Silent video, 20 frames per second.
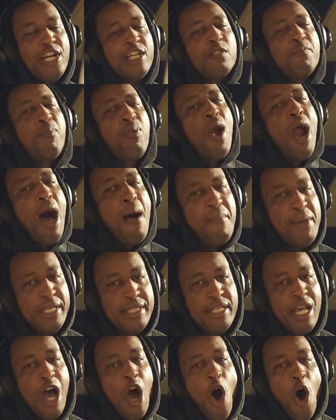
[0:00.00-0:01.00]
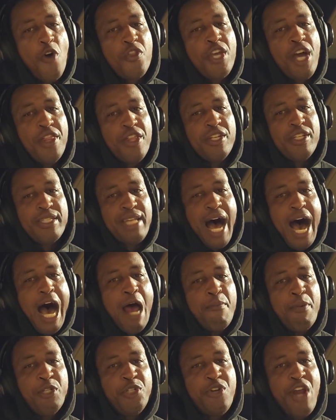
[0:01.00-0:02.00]
There's promise on the other
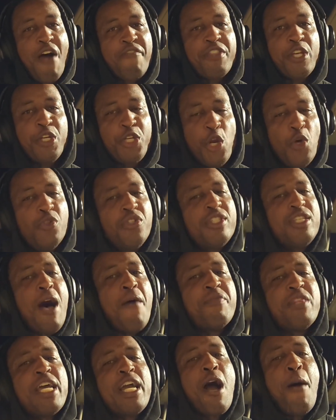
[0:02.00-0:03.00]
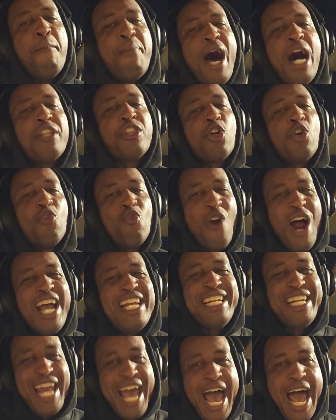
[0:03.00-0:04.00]
side, but you have to do something about the
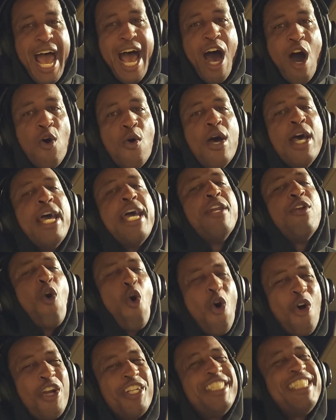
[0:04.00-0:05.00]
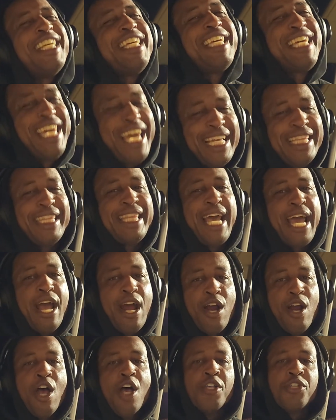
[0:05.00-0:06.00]
right now in order to get
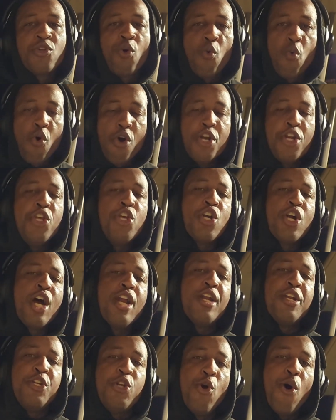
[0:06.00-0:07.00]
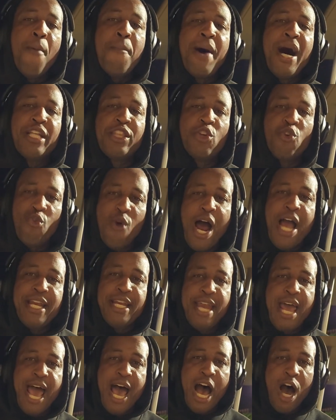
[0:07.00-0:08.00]
there. So what are you going to do about the
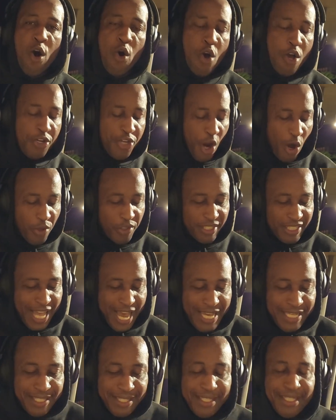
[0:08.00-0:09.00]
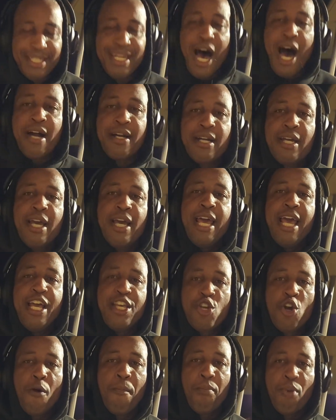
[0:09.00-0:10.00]
right now? Don't stay stuck
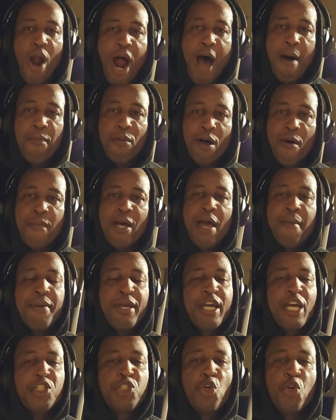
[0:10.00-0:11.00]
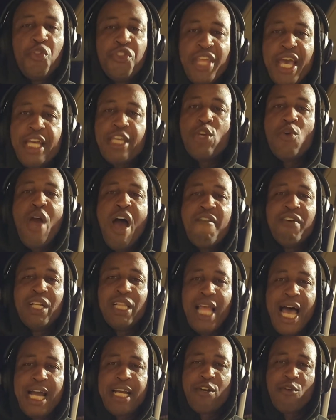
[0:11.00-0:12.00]
in your problem because you think you have
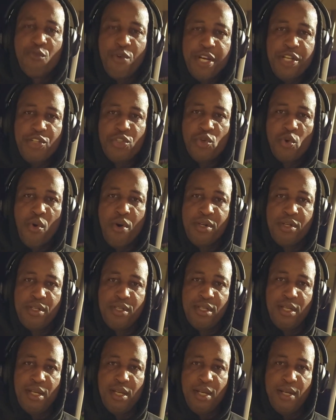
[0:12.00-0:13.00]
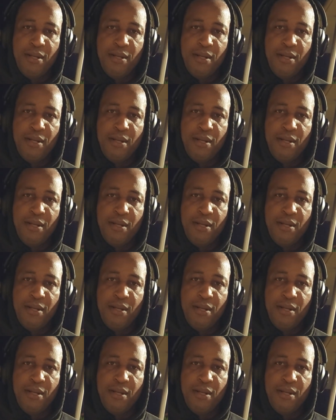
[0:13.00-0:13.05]
a lack of resource.